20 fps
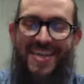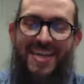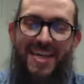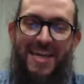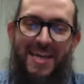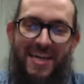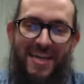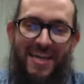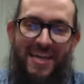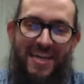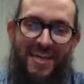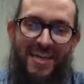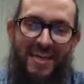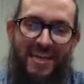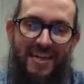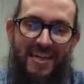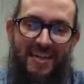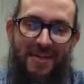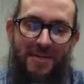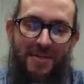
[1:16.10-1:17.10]

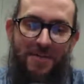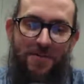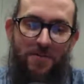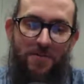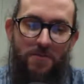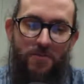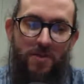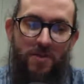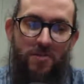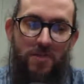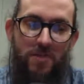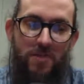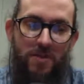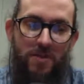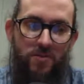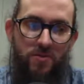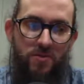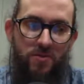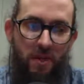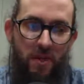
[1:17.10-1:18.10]
and went back
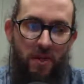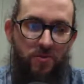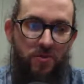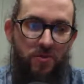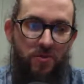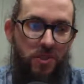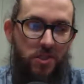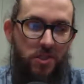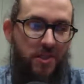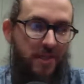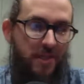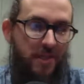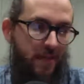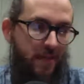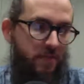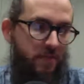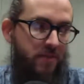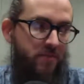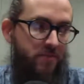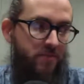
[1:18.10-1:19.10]
to composition. I had
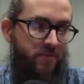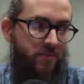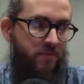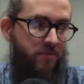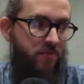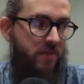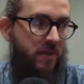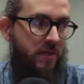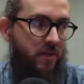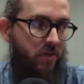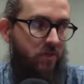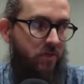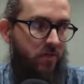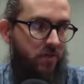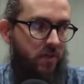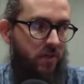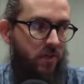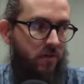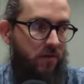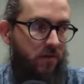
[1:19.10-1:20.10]
been writing
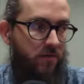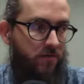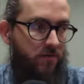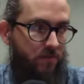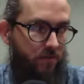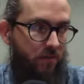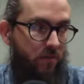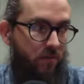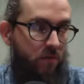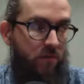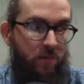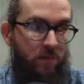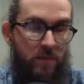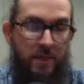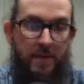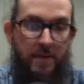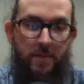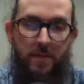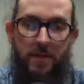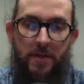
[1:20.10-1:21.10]
music for a long
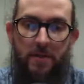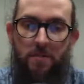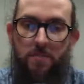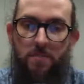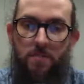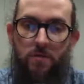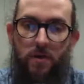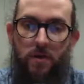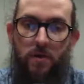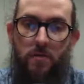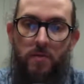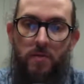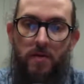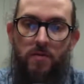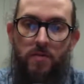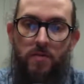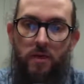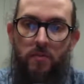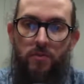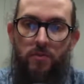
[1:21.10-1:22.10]
time, and so I went back to
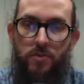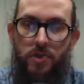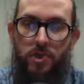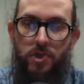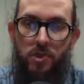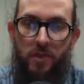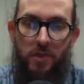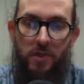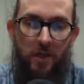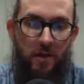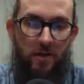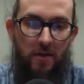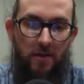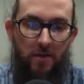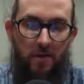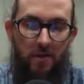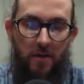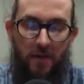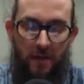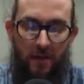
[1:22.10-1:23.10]
composition and got a
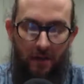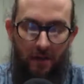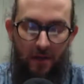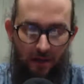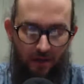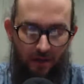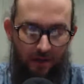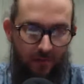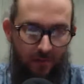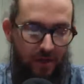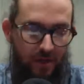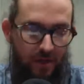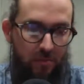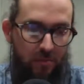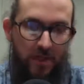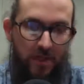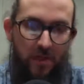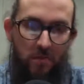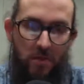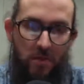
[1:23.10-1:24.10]
combined
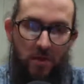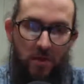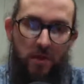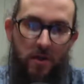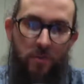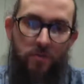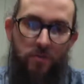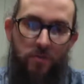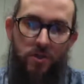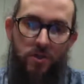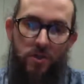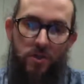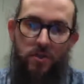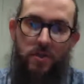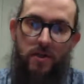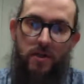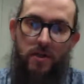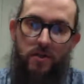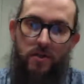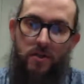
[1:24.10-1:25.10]
BA in composition
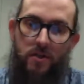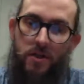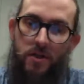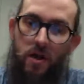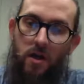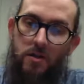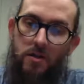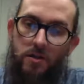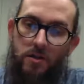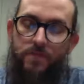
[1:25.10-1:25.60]
at Hunter College.